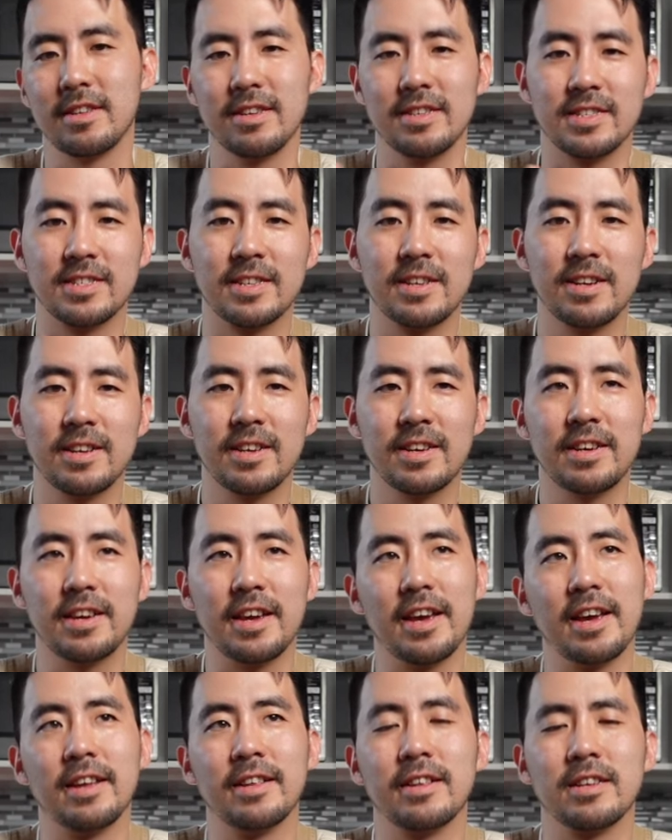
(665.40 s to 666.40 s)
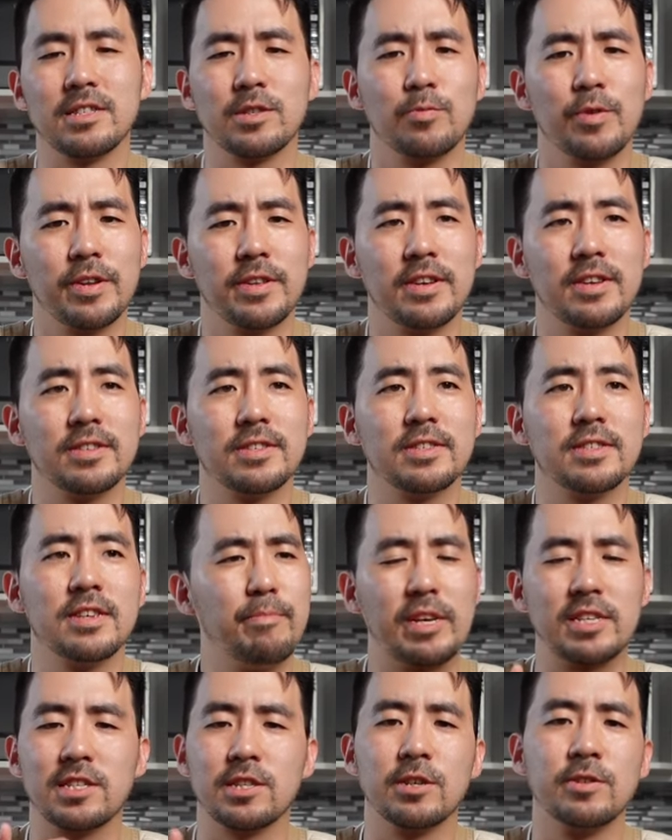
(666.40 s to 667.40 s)
The acidity and the sweetness
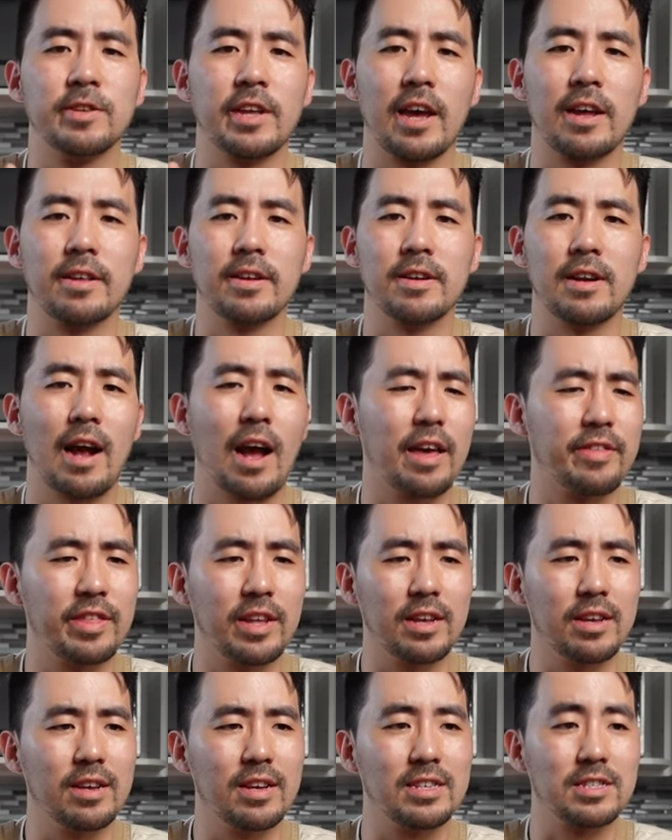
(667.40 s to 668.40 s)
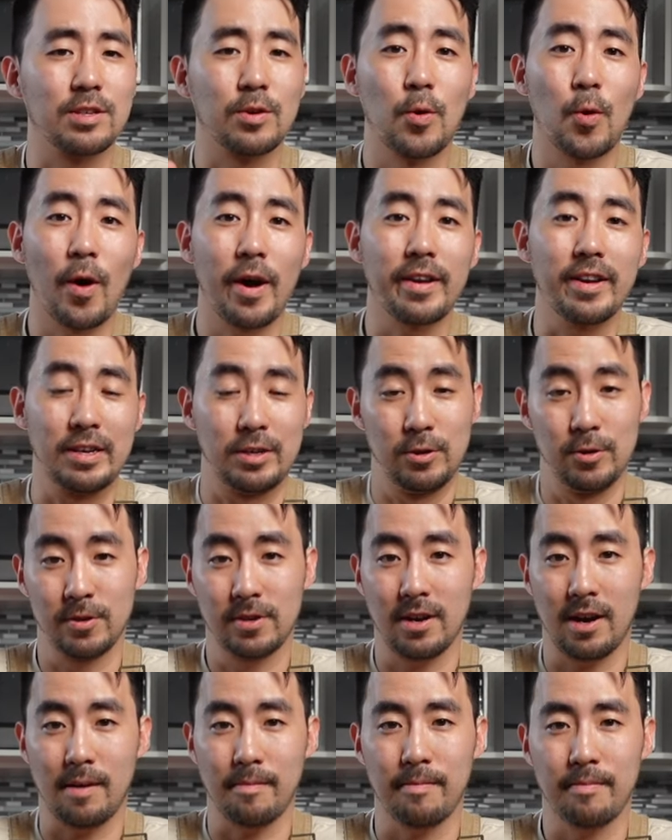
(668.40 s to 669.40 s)
mixed together, I think it's quite a good
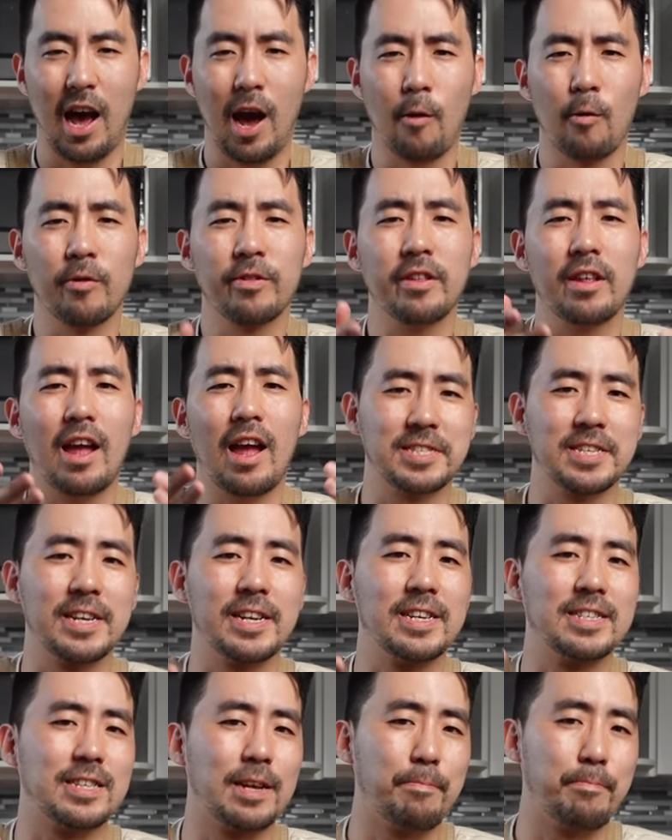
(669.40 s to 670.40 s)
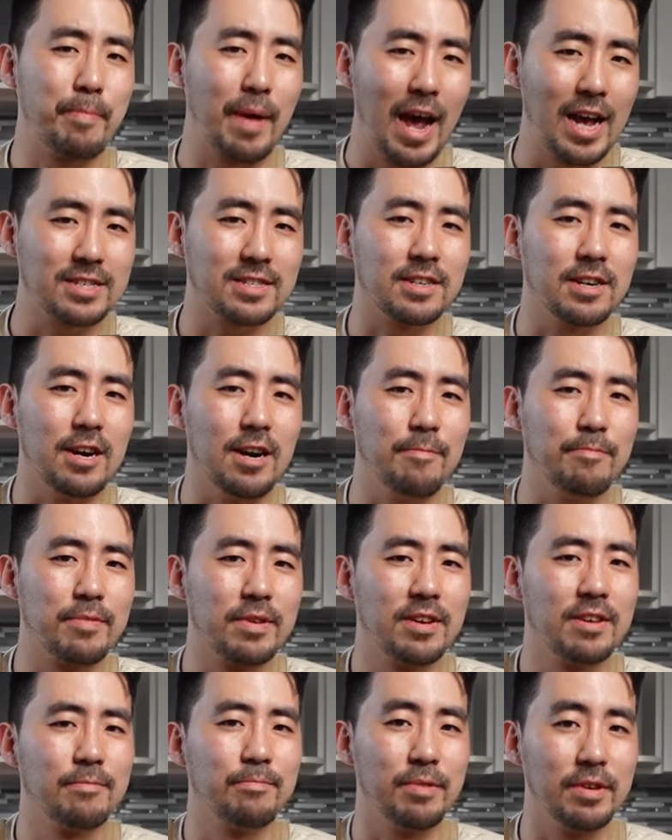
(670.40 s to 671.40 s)
cup. I won't say it's the best
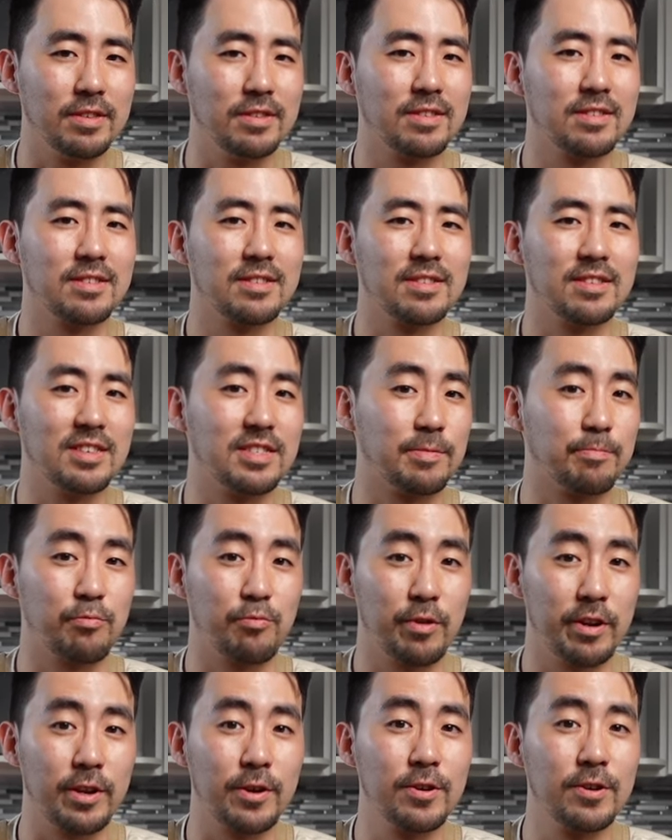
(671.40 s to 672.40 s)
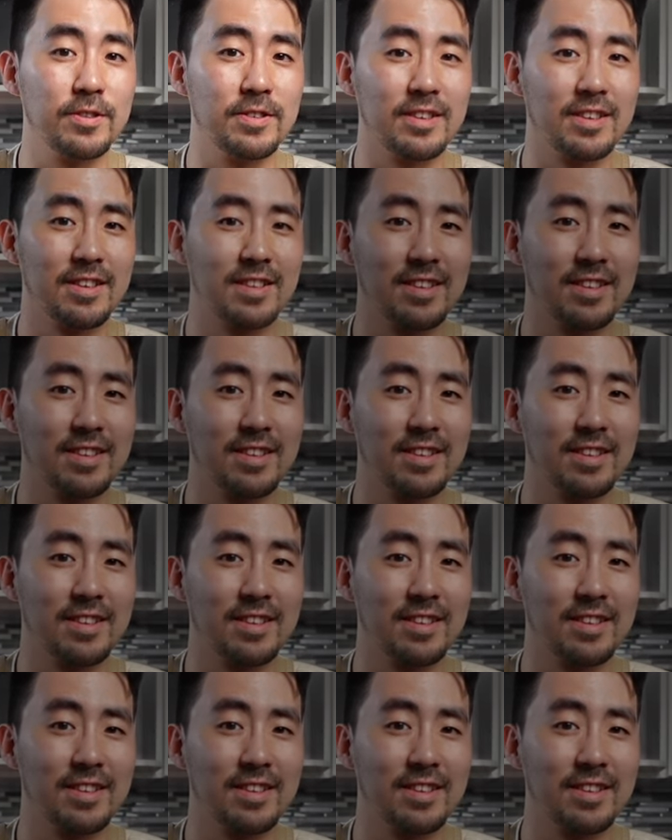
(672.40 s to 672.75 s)
cup, but it's pretty good.